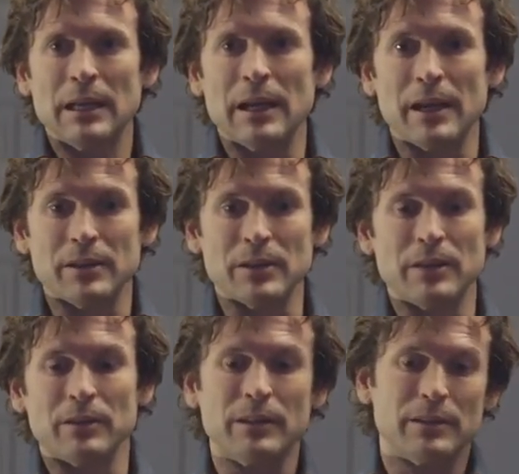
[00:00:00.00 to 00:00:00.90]
And you
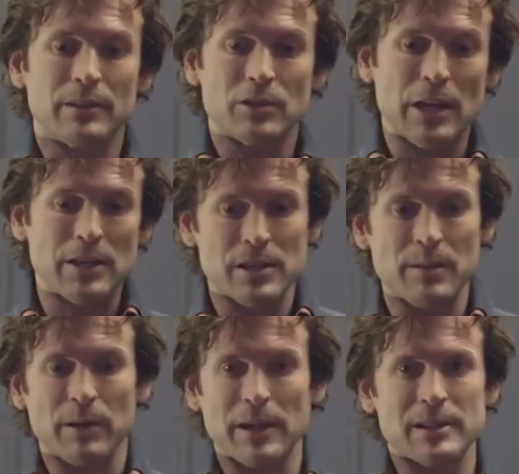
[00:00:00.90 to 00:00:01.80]
either need to change
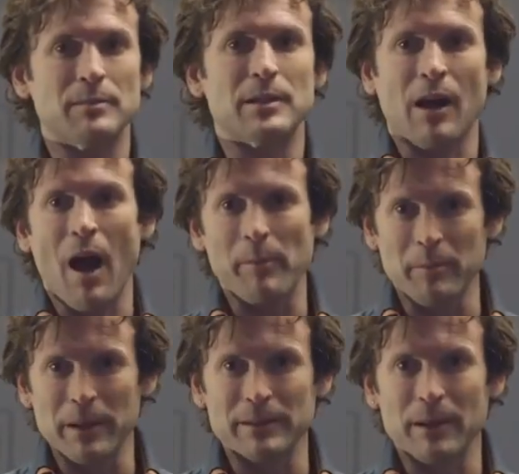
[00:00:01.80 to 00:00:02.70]
them or get someone to
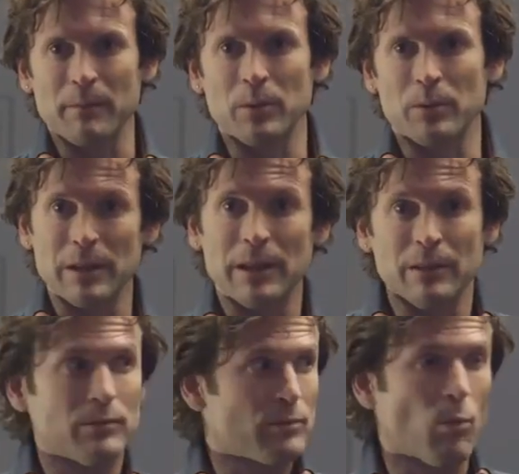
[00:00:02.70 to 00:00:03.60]
complement them who
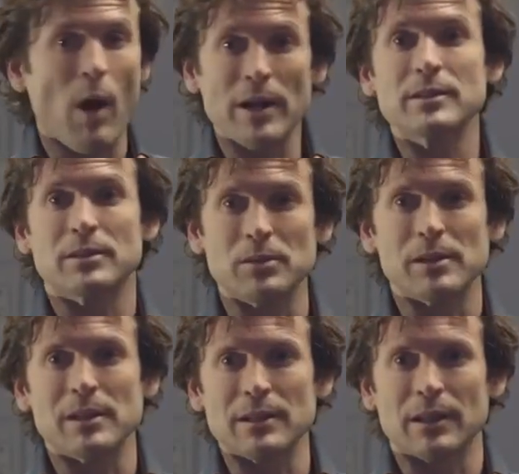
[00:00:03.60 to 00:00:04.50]
wants to do
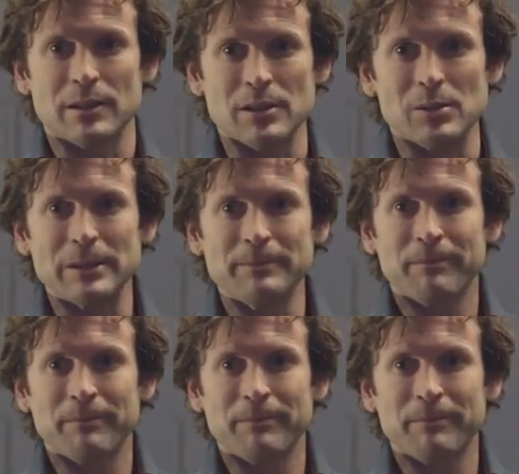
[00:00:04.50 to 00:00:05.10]
this and can do it.